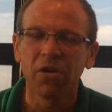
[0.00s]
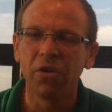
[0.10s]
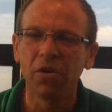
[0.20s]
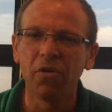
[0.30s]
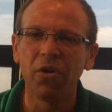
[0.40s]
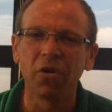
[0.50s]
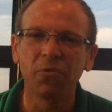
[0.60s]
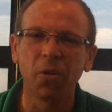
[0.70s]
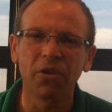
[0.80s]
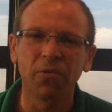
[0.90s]
Who
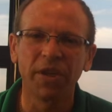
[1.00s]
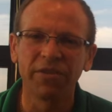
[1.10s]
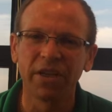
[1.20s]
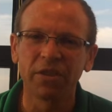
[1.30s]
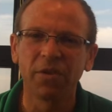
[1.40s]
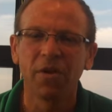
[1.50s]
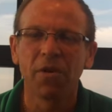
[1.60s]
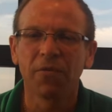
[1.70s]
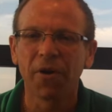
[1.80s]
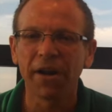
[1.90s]
knows what the reason is.
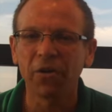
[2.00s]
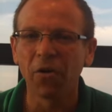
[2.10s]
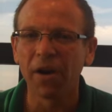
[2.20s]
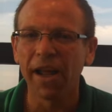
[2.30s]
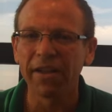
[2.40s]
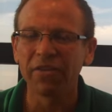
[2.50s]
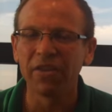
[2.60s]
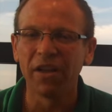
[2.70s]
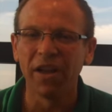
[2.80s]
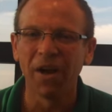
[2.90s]
Frank Gore had
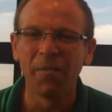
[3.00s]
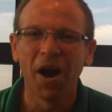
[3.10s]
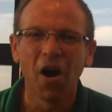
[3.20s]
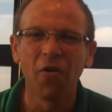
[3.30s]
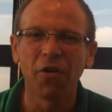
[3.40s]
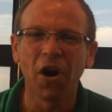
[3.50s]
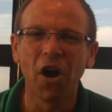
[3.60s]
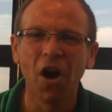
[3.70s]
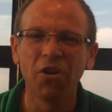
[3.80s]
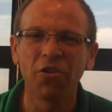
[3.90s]
over
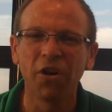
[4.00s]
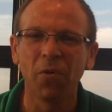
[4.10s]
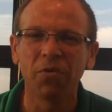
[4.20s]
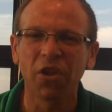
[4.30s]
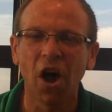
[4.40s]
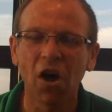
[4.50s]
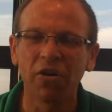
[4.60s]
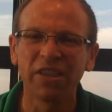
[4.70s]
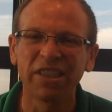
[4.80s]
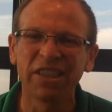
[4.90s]
100, almost
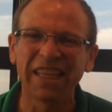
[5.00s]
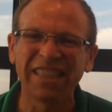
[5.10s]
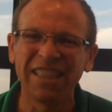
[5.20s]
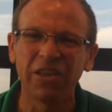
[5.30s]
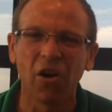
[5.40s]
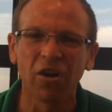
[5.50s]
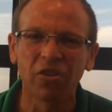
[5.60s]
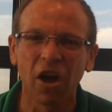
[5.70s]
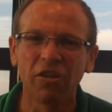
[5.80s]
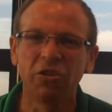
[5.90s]
160
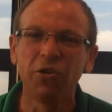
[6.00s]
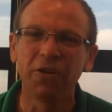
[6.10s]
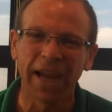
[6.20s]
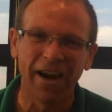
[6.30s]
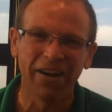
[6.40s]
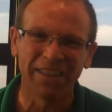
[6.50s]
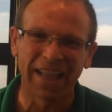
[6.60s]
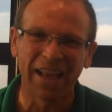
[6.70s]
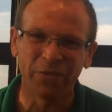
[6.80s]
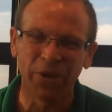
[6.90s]
yards on two carries
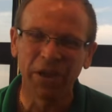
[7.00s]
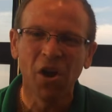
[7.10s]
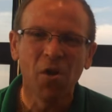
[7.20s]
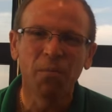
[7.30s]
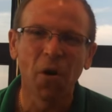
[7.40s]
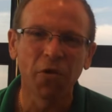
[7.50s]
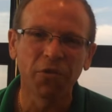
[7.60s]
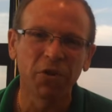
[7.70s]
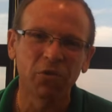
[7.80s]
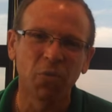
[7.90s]
last week,
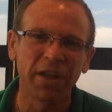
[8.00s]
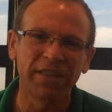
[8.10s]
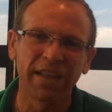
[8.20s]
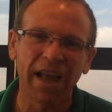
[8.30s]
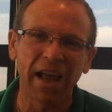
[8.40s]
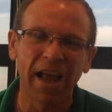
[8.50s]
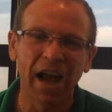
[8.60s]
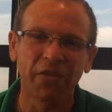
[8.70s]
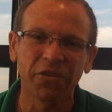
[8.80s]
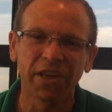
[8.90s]
both of which went to that
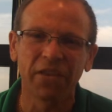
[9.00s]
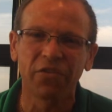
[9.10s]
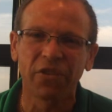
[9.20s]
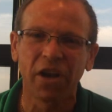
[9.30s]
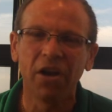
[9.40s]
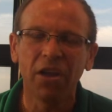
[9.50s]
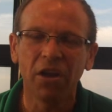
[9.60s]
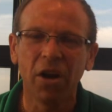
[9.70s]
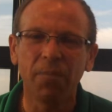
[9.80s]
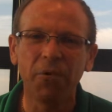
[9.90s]
house against a
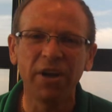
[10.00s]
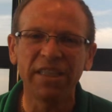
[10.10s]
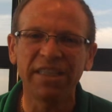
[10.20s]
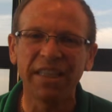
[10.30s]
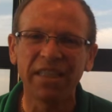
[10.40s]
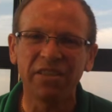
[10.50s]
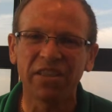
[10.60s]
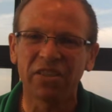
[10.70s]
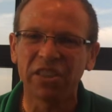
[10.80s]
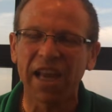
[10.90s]
pretty
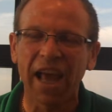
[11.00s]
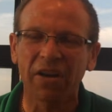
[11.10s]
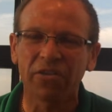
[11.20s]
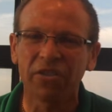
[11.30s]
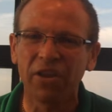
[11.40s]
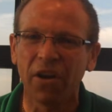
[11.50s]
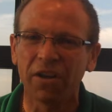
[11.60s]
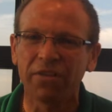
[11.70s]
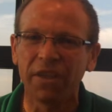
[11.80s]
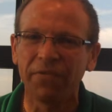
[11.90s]
decent Seattle
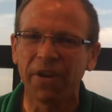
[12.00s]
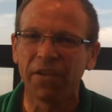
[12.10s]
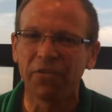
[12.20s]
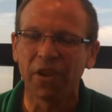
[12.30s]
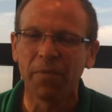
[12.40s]
Seahawks defense.